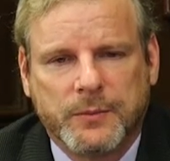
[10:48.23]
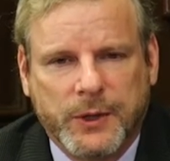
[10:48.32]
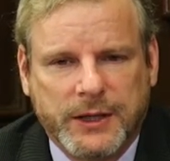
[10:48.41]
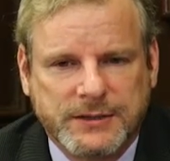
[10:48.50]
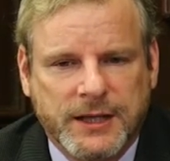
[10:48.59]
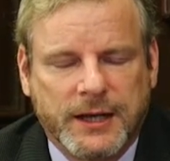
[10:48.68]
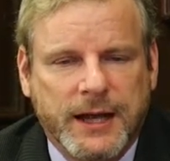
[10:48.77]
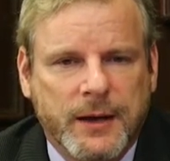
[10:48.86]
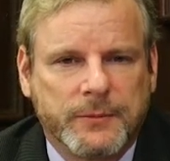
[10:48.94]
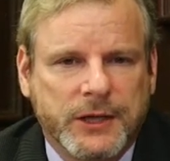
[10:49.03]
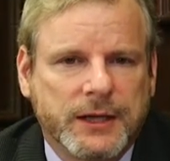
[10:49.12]
But it's not
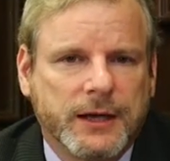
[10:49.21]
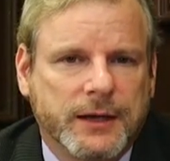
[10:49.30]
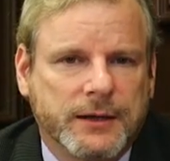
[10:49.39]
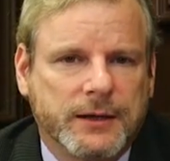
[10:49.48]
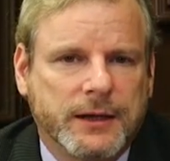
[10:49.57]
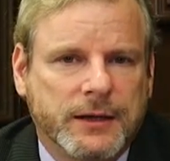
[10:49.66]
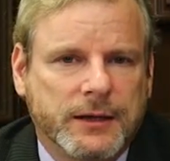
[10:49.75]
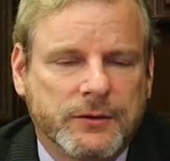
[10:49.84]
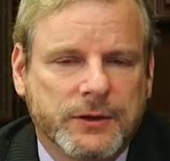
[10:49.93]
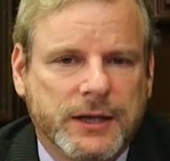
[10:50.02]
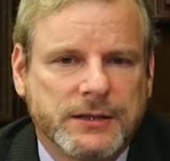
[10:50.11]
happening yet. And that
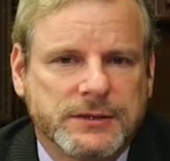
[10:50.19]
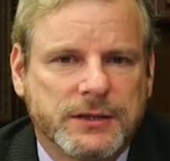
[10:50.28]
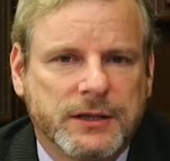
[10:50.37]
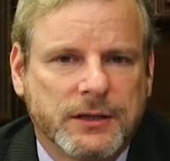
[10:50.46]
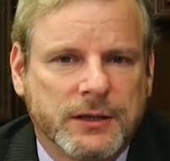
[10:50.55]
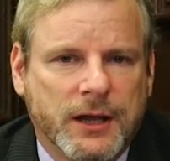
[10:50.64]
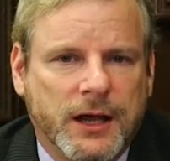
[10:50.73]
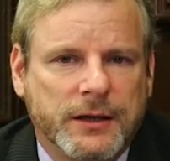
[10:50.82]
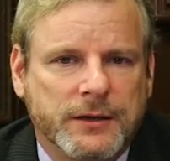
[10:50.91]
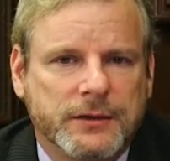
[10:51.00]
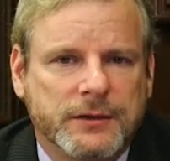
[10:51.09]
creates a
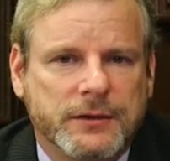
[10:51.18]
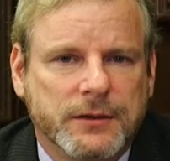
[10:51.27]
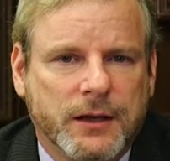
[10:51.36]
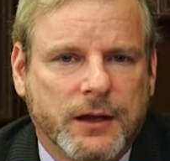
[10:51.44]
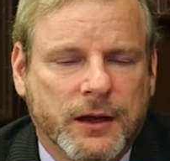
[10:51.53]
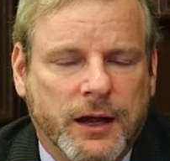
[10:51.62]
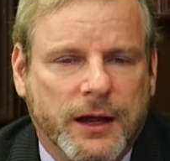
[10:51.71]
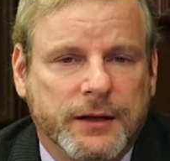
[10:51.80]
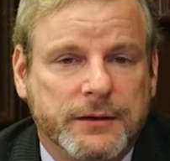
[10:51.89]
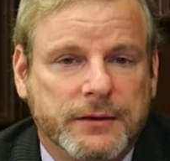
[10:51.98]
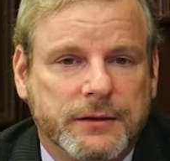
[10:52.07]
lot
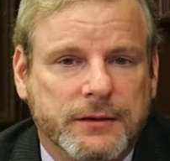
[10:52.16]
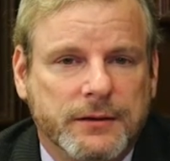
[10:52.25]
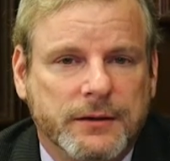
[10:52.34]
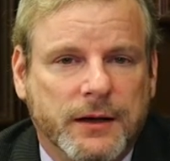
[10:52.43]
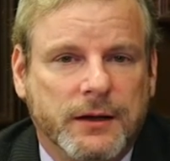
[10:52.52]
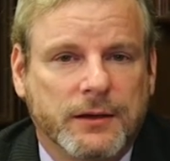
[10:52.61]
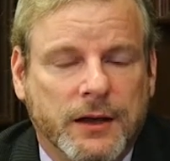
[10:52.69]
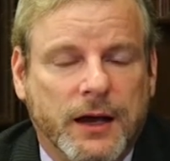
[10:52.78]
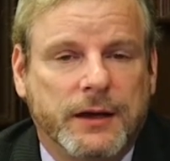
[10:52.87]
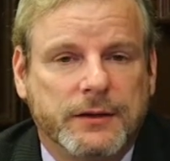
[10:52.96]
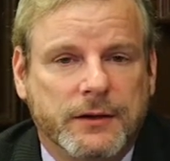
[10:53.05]

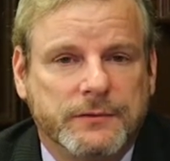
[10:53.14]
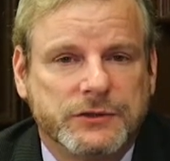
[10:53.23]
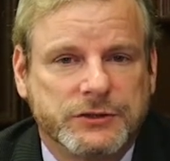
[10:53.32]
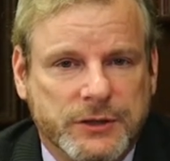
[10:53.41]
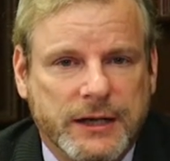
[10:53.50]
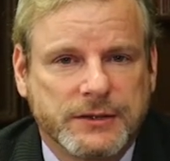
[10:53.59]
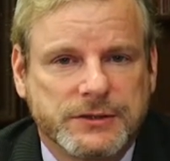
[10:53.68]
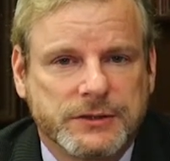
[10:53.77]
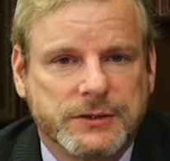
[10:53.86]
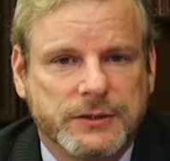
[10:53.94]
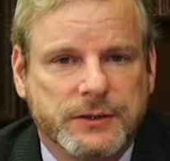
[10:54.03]
of stress.